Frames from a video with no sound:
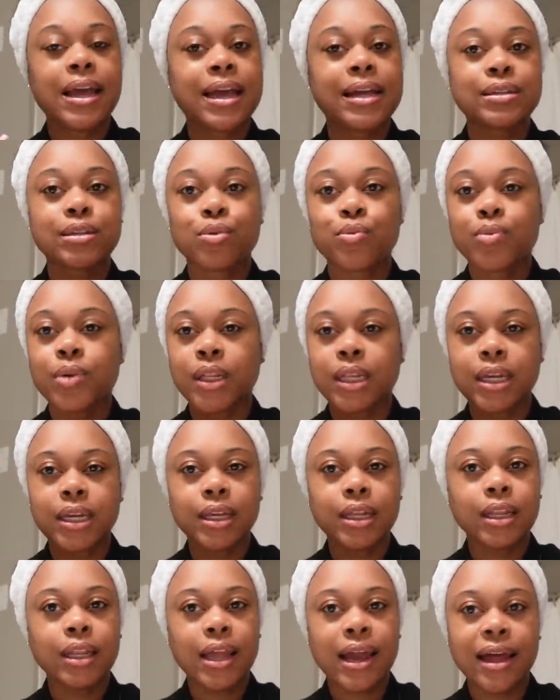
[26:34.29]
has a really
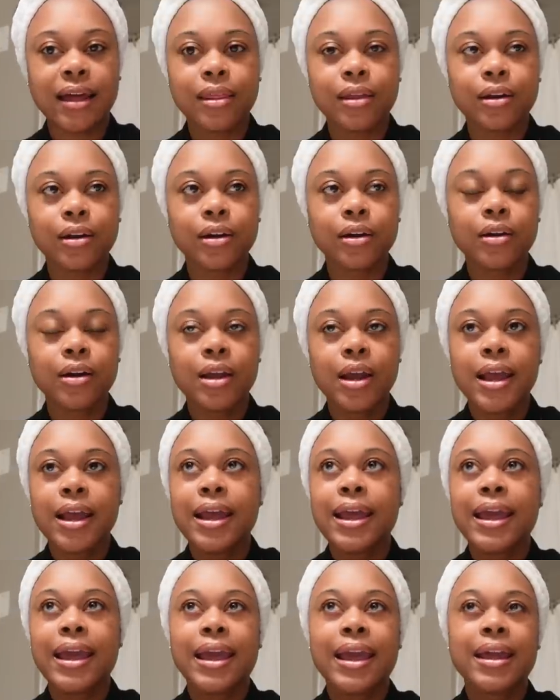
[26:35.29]
good lather,
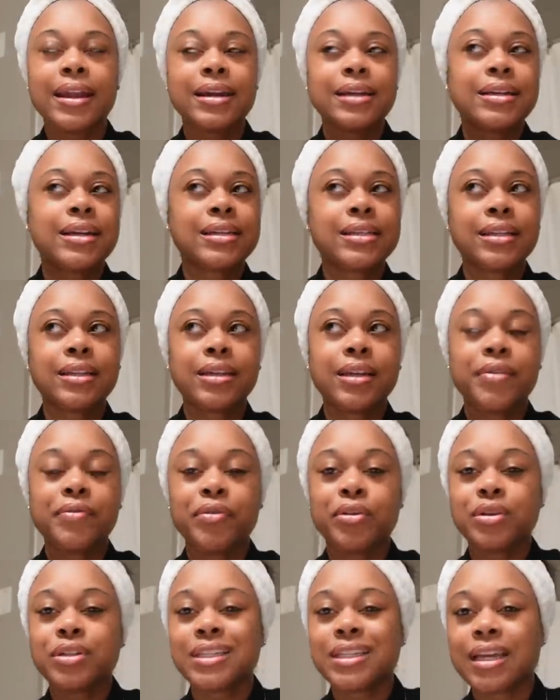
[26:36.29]
and it doesn't leave
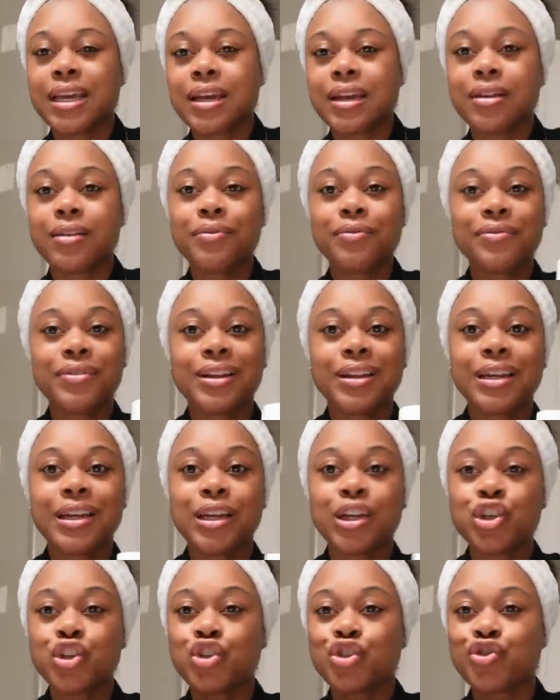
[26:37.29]
your skin
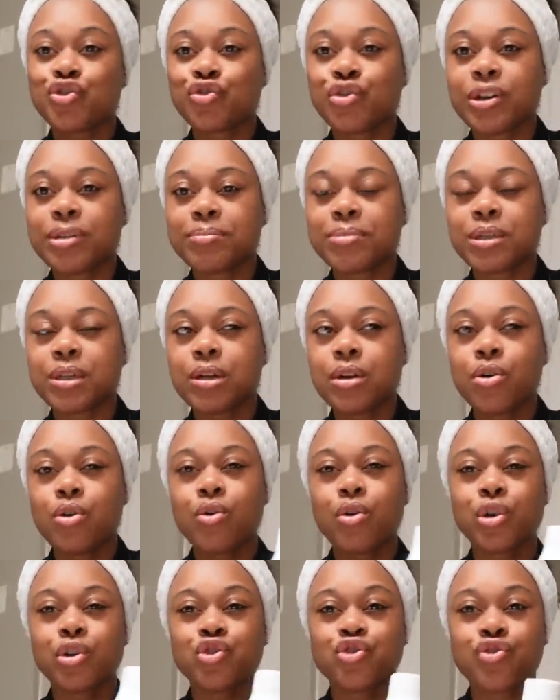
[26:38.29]
feeling stripped
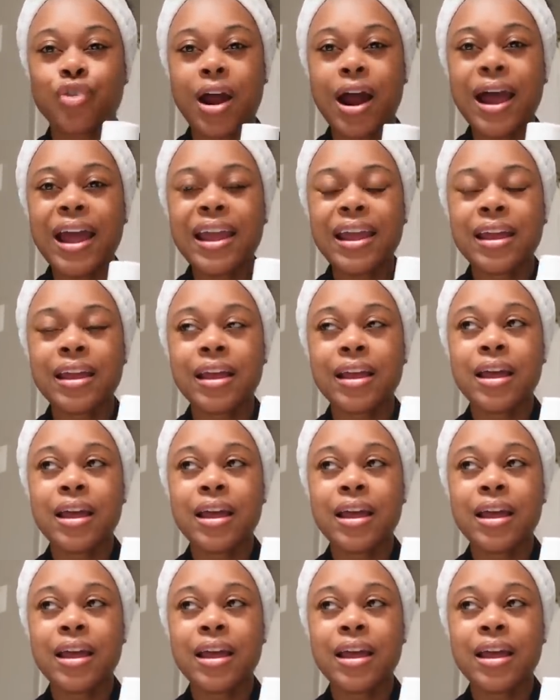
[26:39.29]
or dry.